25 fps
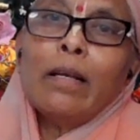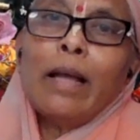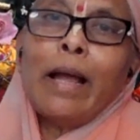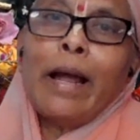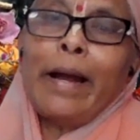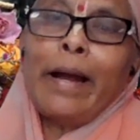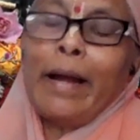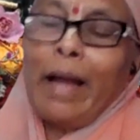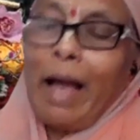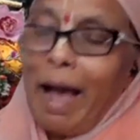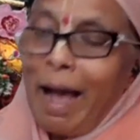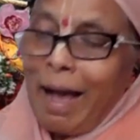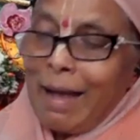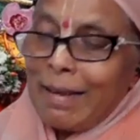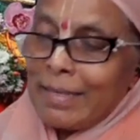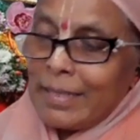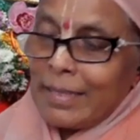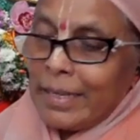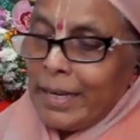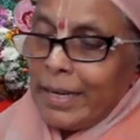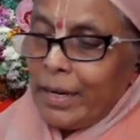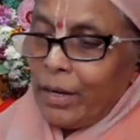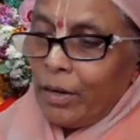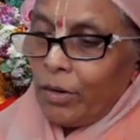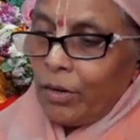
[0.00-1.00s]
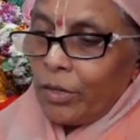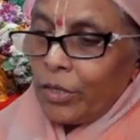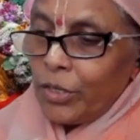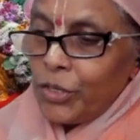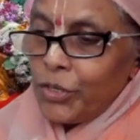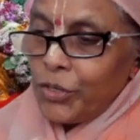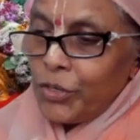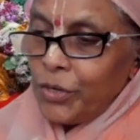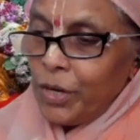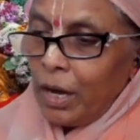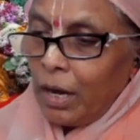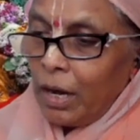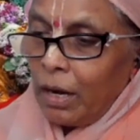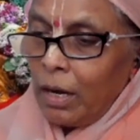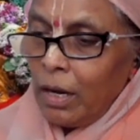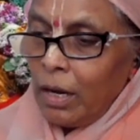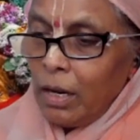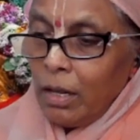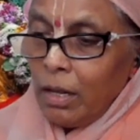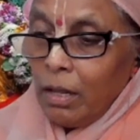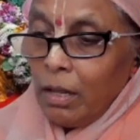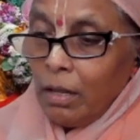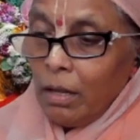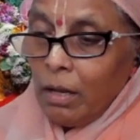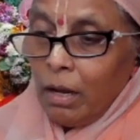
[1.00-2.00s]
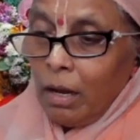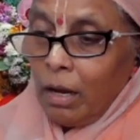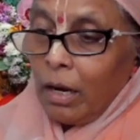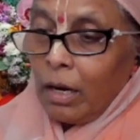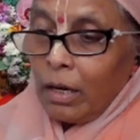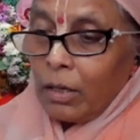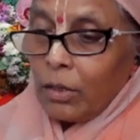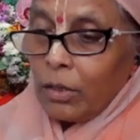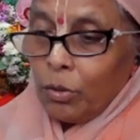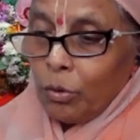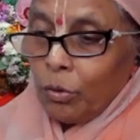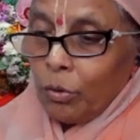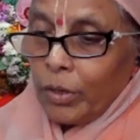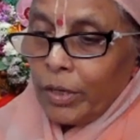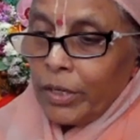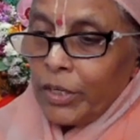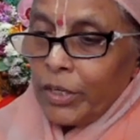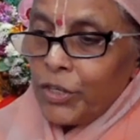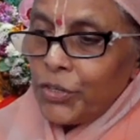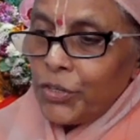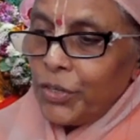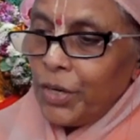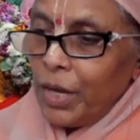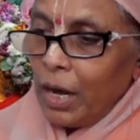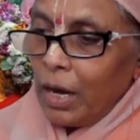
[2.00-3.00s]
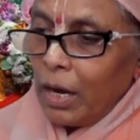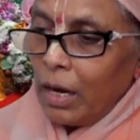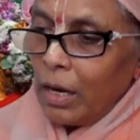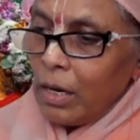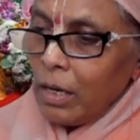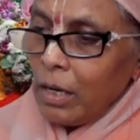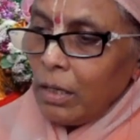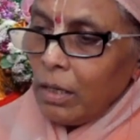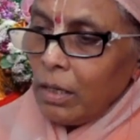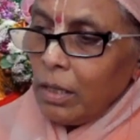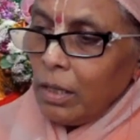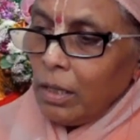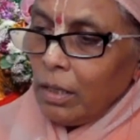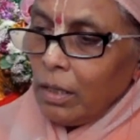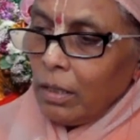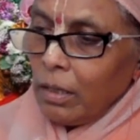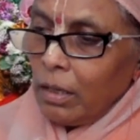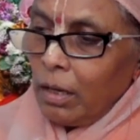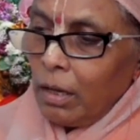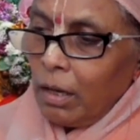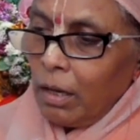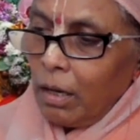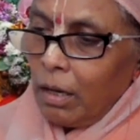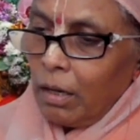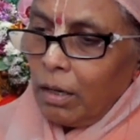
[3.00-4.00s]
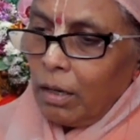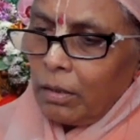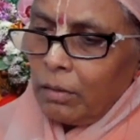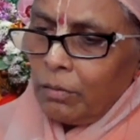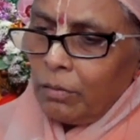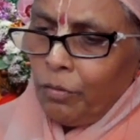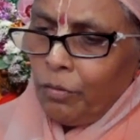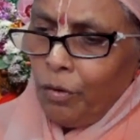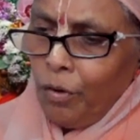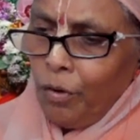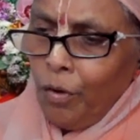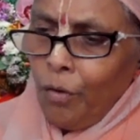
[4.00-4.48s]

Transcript: and asking Krishna to Krishna uh,